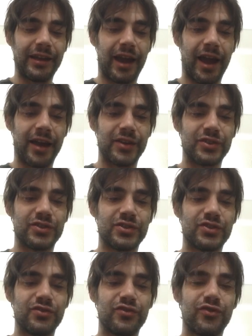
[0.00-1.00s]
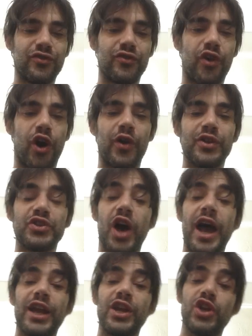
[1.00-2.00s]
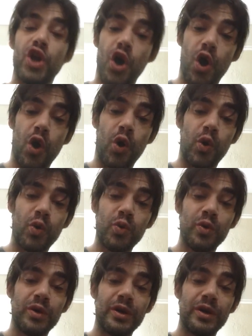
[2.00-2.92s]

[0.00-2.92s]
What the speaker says: As far as I know,